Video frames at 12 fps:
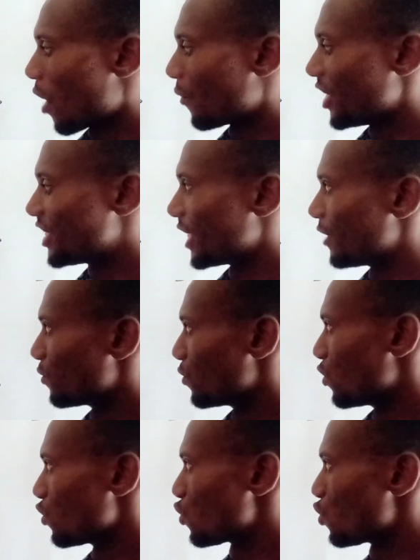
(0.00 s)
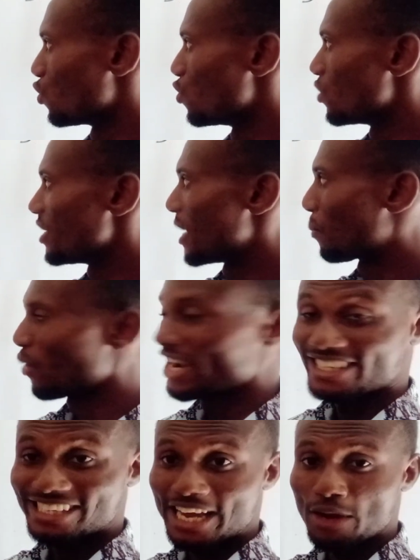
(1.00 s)
origin to the
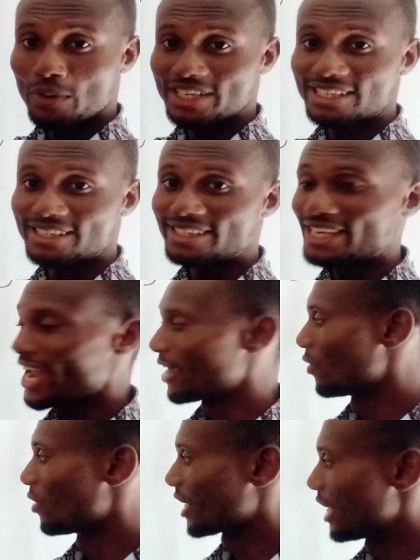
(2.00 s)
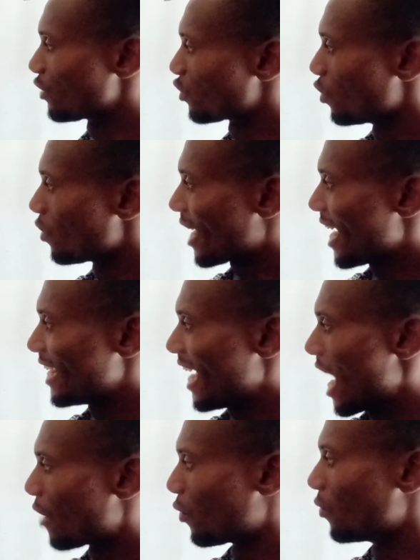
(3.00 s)
point A, which is here. Okay, so look at the
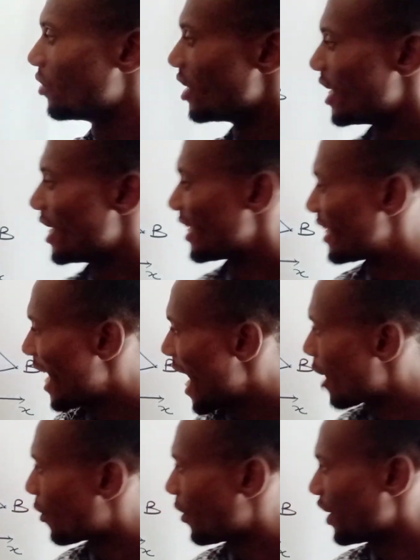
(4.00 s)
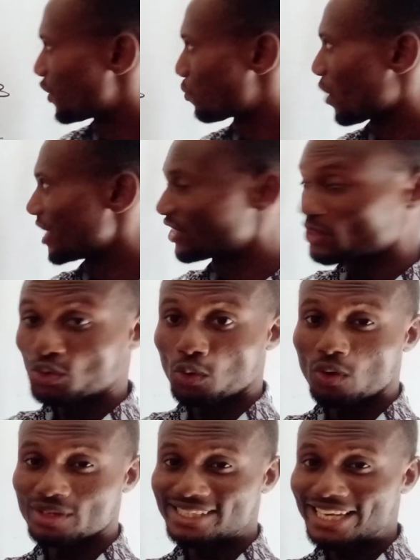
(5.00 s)
arrow. The arrow is pointing
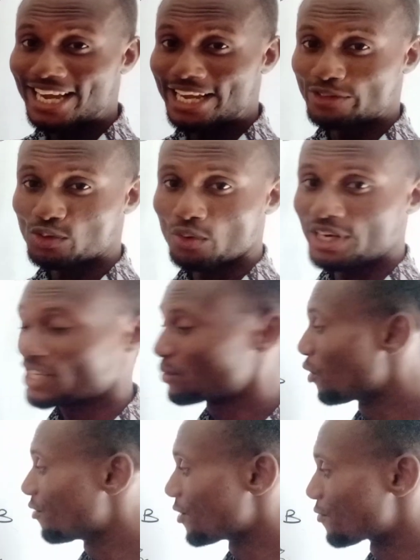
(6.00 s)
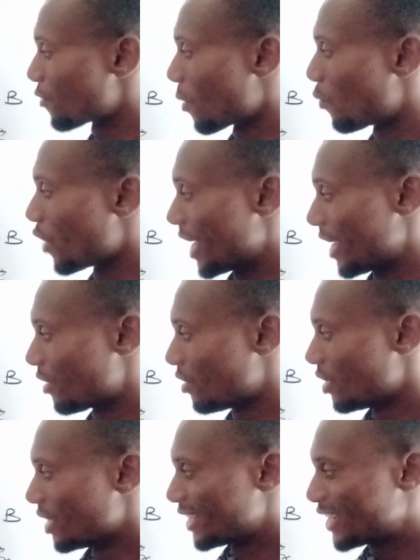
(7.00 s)
towards A, so it's moving from where?
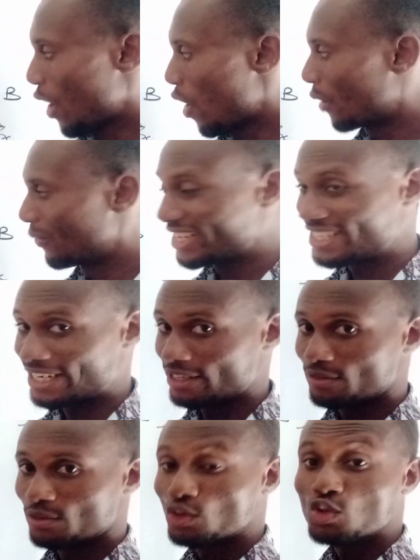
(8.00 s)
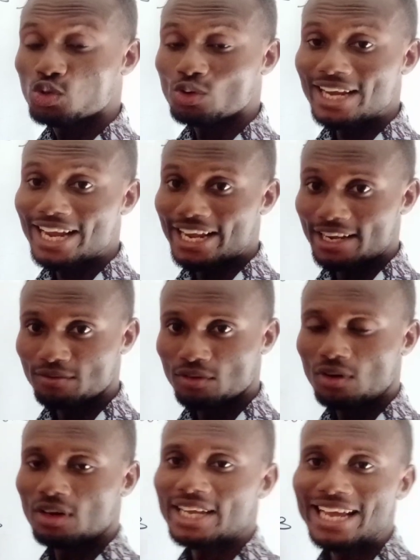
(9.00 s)
The origin to A.
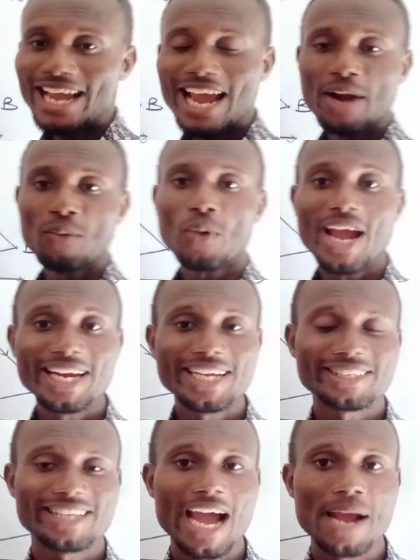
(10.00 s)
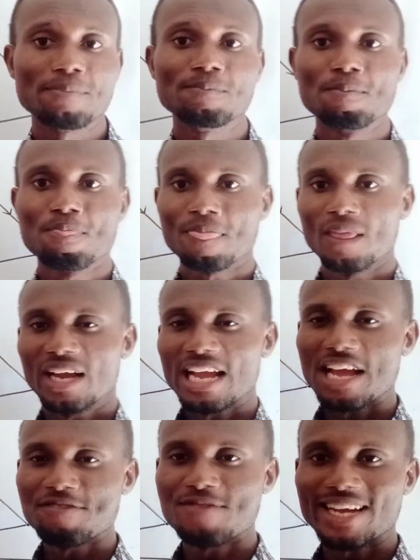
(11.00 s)
Okay, and anytime
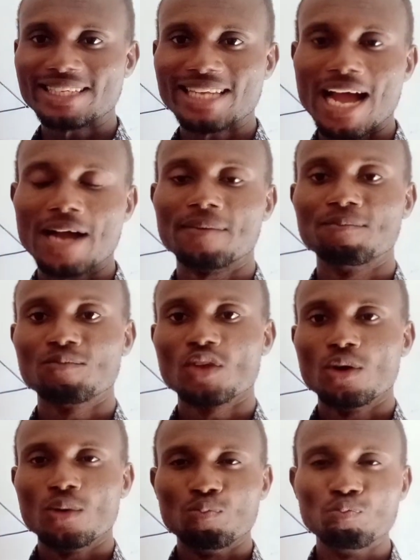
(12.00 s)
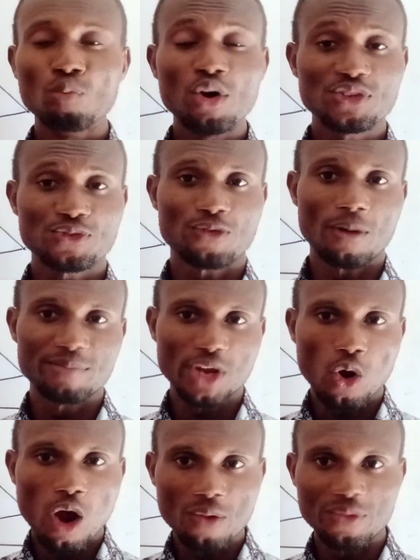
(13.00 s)
a vector moves from
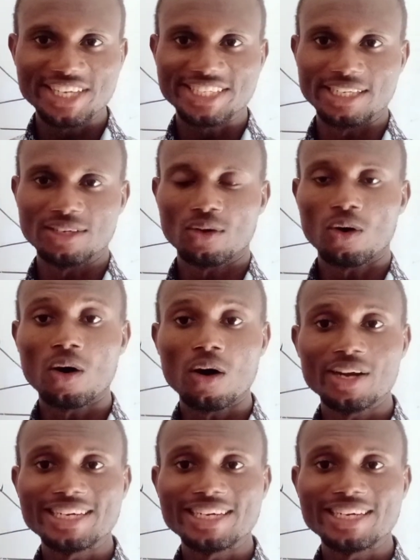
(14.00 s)
the origin or